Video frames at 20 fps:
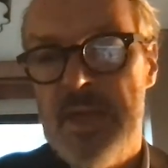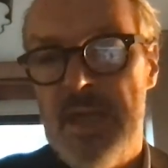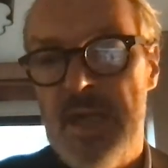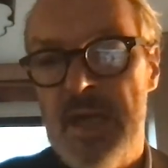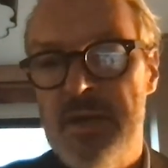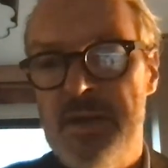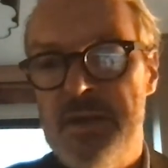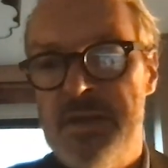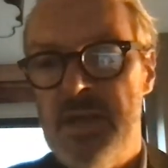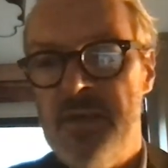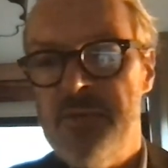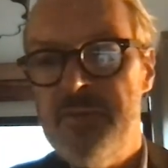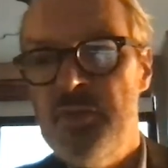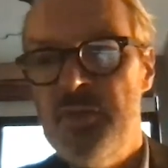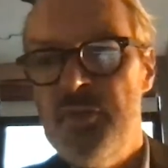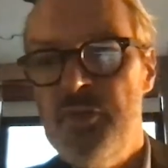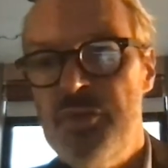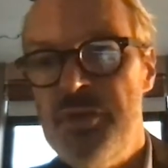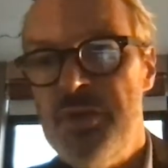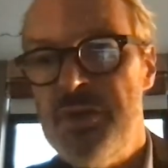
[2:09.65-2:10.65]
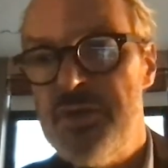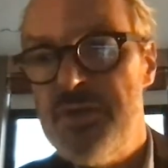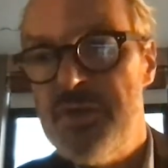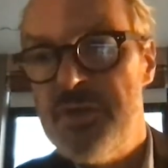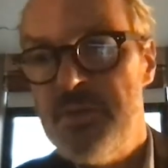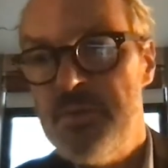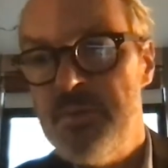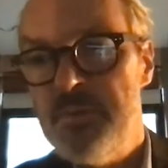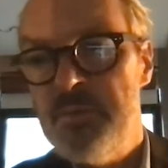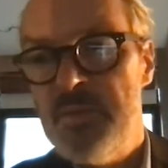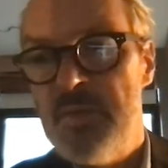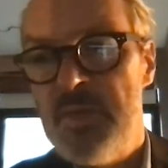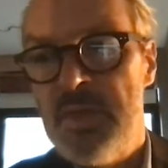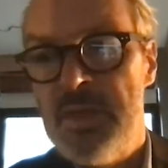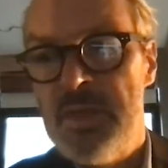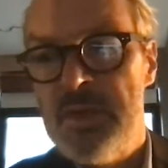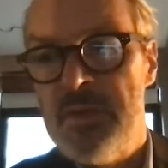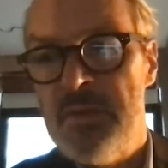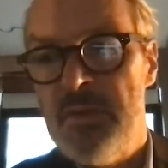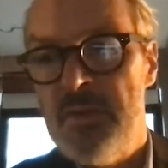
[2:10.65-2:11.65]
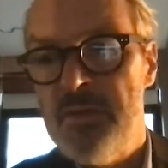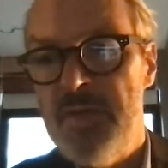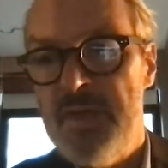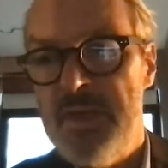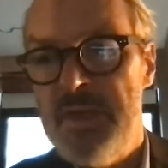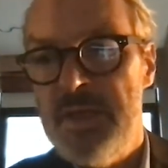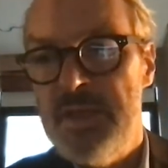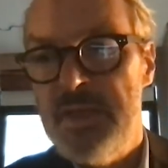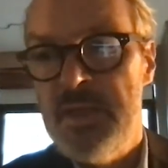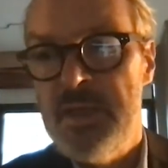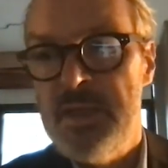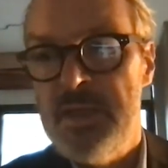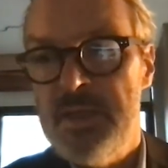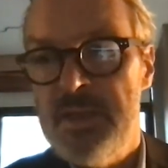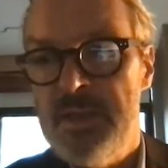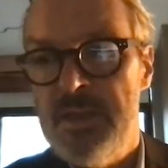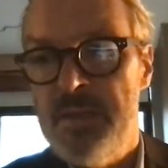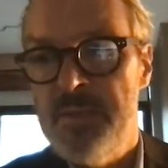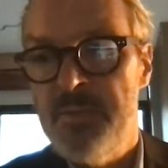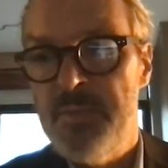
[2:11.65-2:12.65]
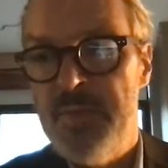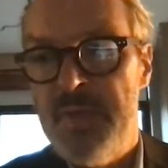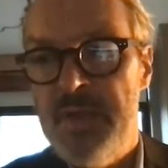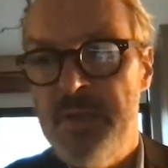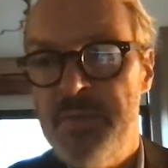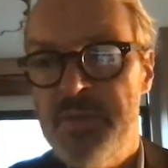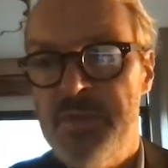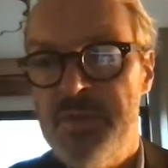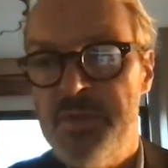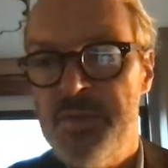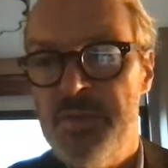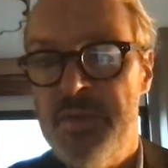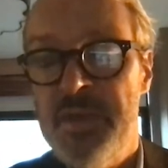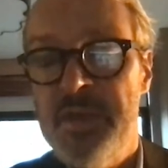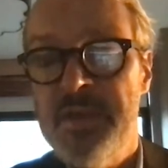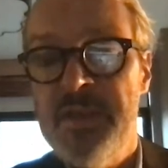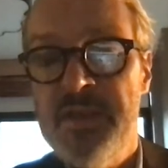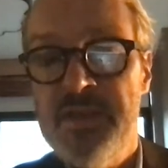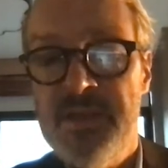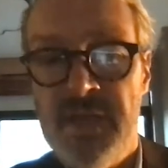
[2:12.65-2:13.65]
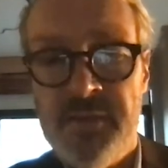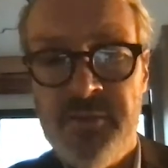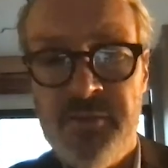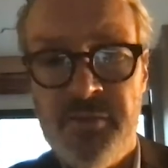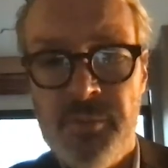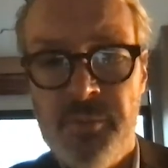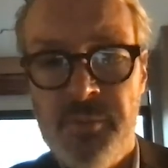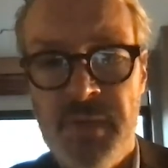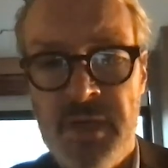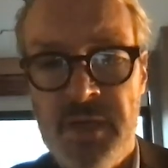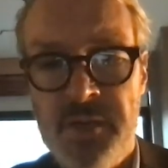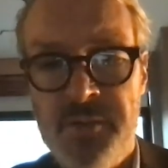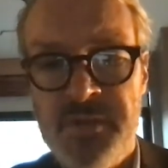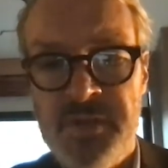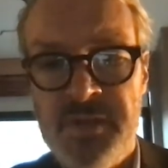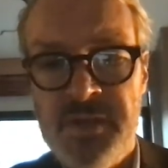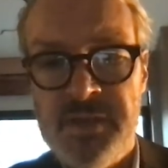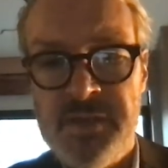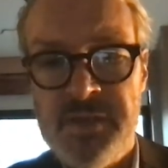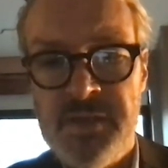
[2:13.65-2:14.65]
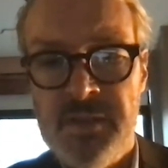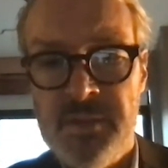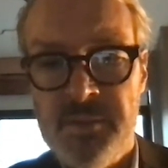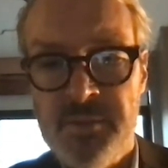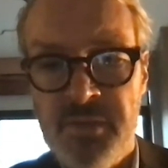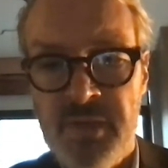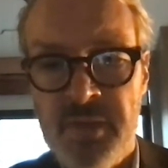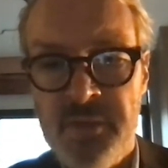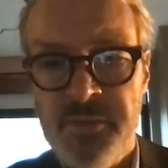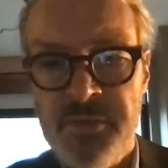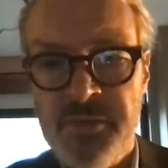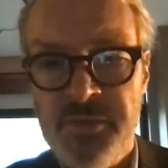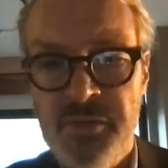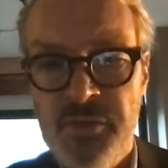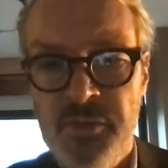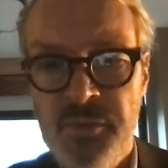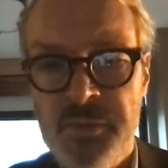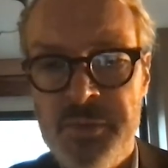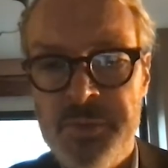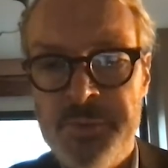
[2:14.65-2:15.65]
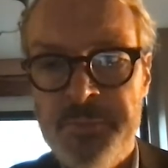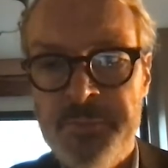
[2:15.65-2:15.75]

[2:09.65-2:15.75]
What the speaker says: Others have alluded already in papers, but they did that from biopsies in the primary tumor,